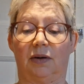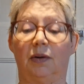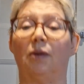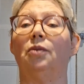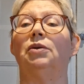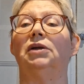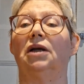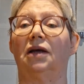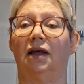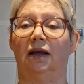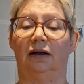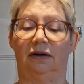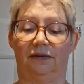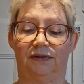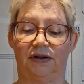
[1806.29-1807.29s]
we were lucky
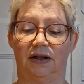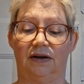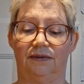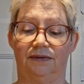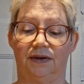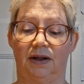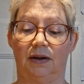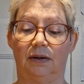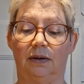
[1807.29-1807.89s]
enough to have that.